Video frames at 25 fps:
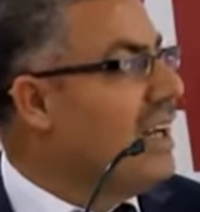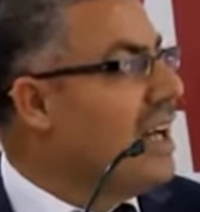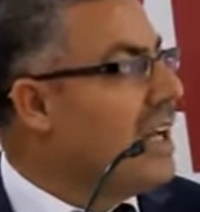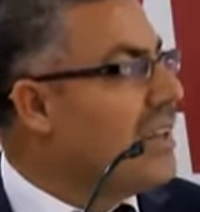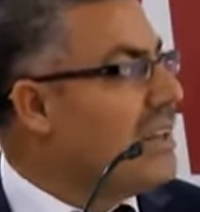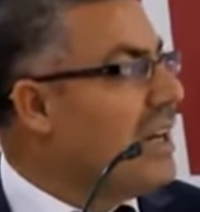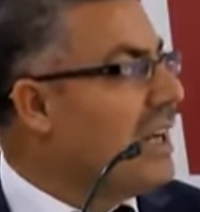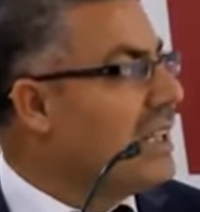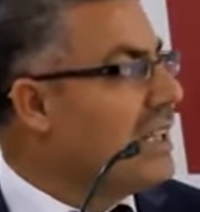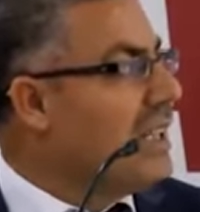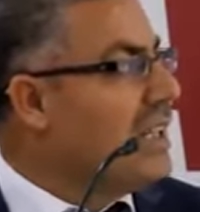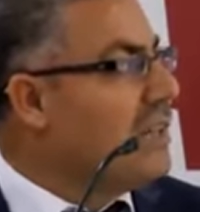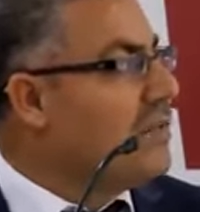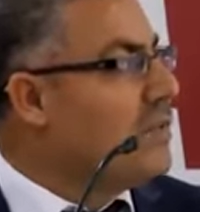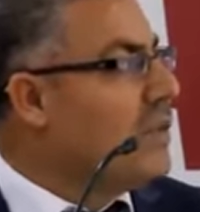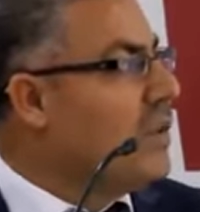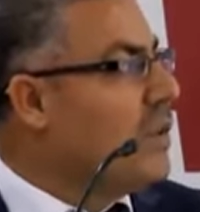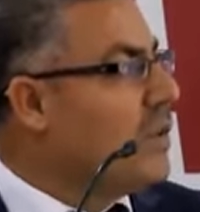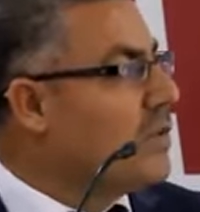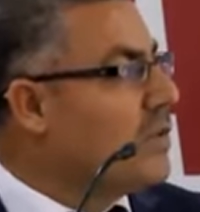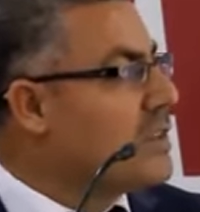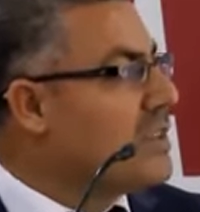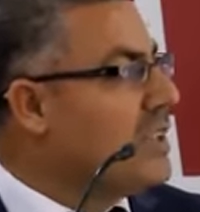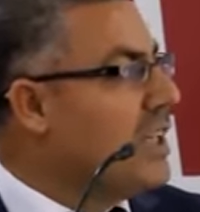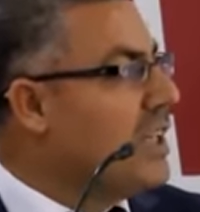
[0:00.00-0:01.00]
that
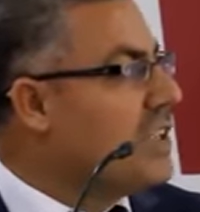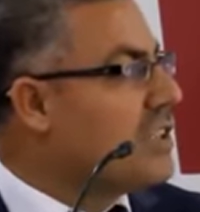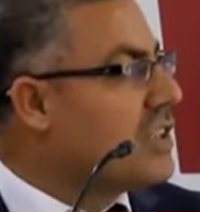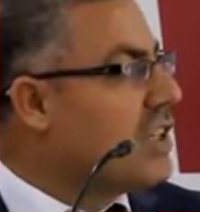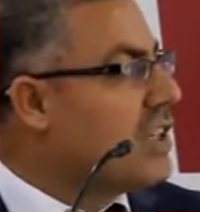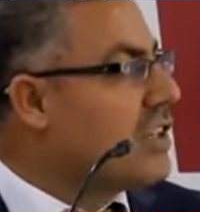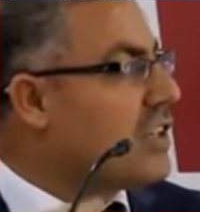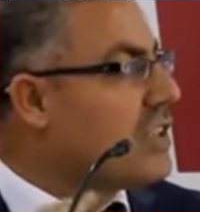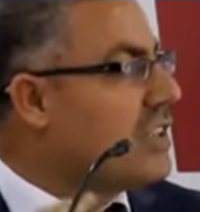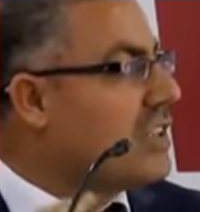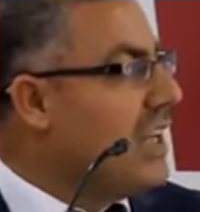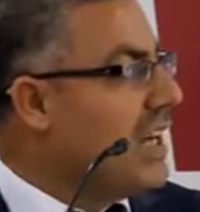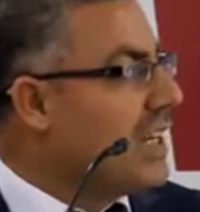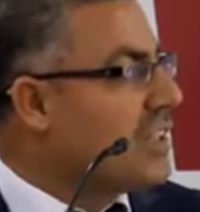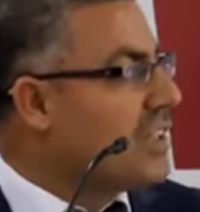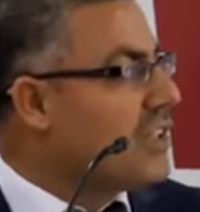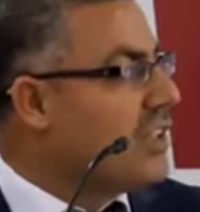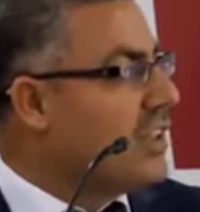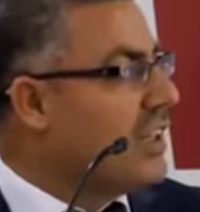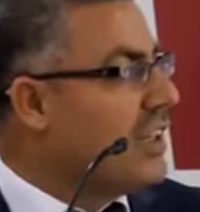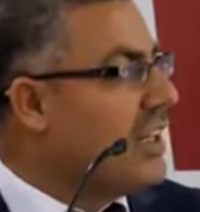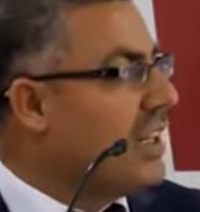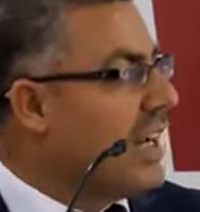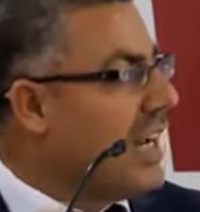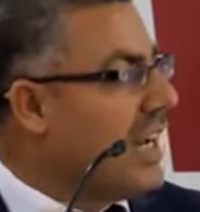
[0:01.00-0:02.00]
involves teachers
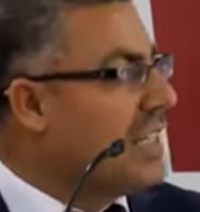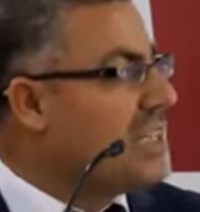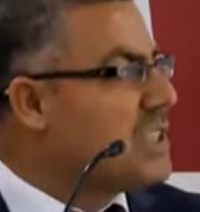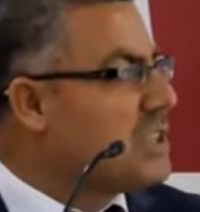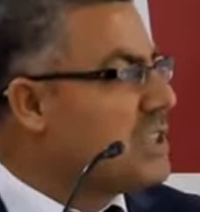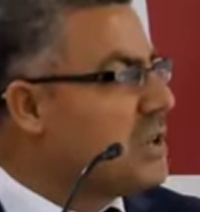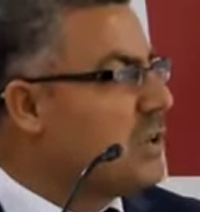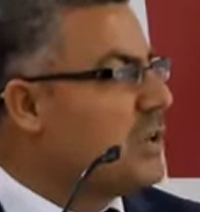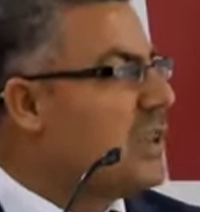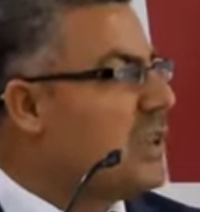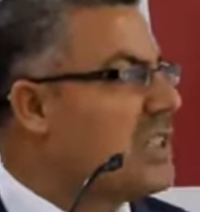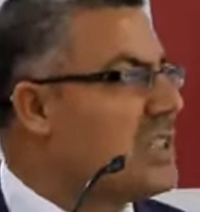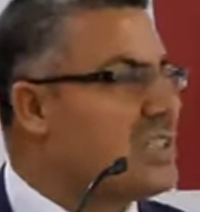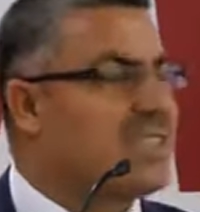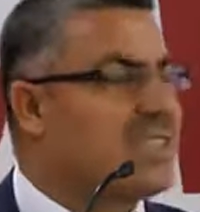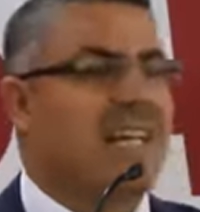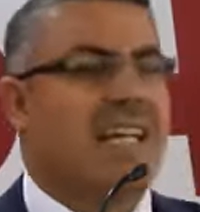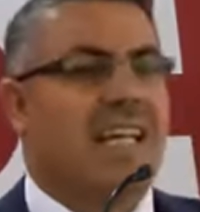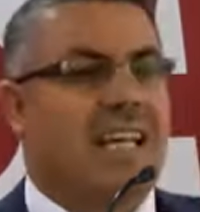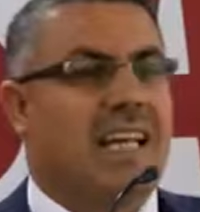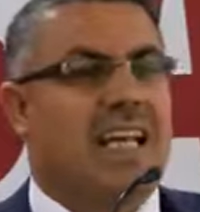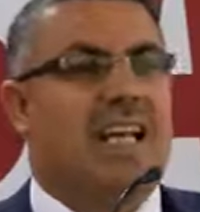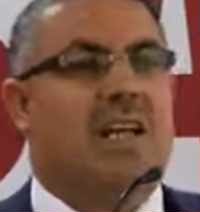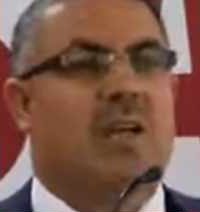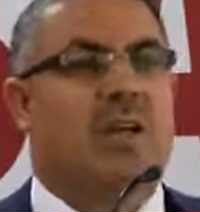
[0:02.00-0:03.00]
lecturing and students
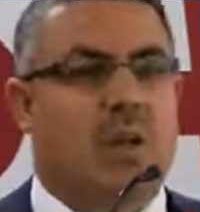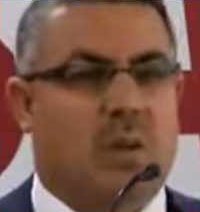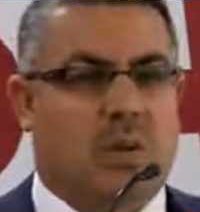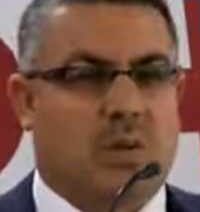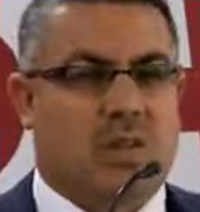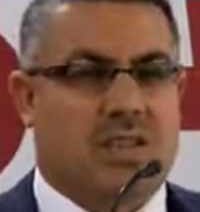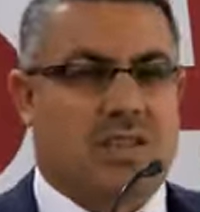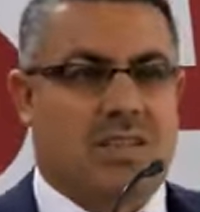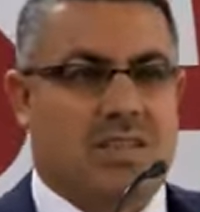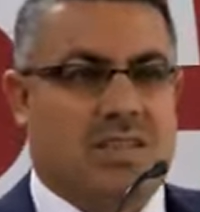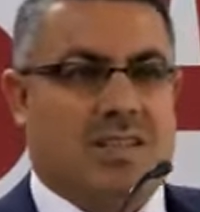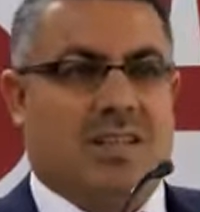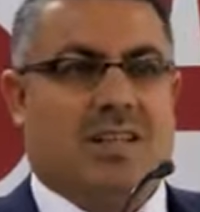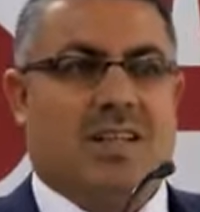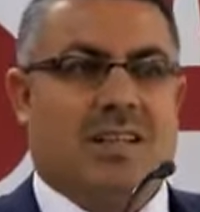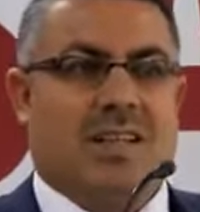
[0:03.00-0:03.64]
taking notes.